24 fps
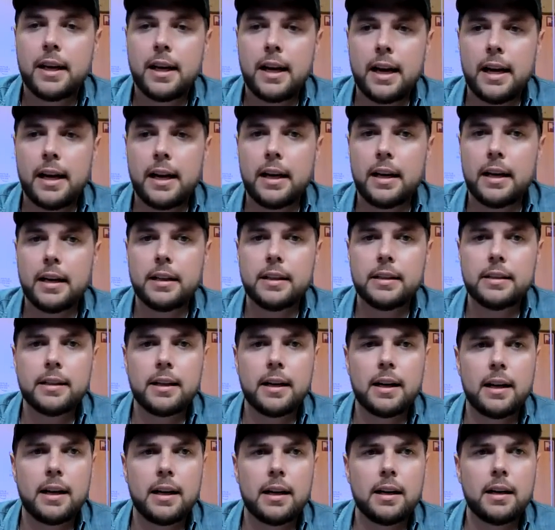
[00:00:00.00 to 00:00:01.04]
And
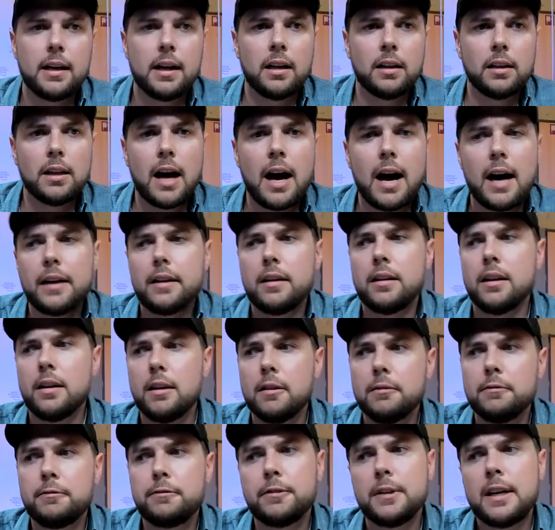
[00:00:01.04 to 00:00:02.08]
uh, a lot
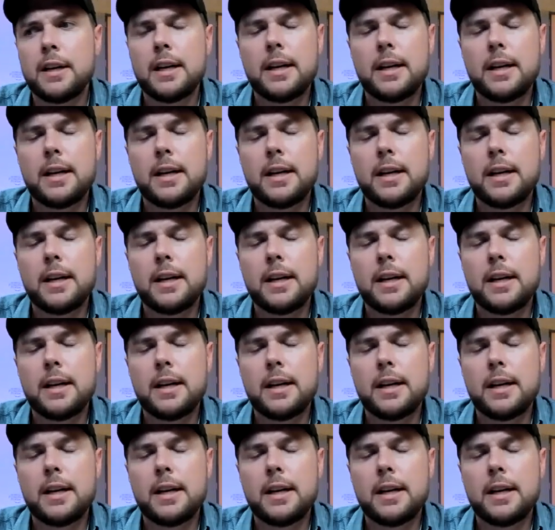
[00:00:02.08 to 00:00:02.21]
of